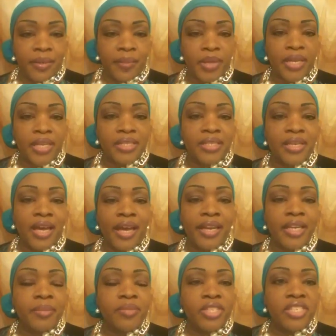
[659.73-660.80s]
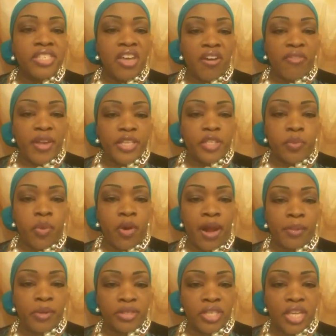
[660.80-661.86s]
because God himself has
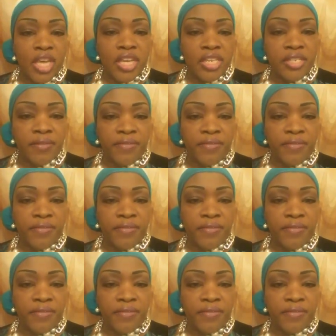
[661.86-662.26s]
promised to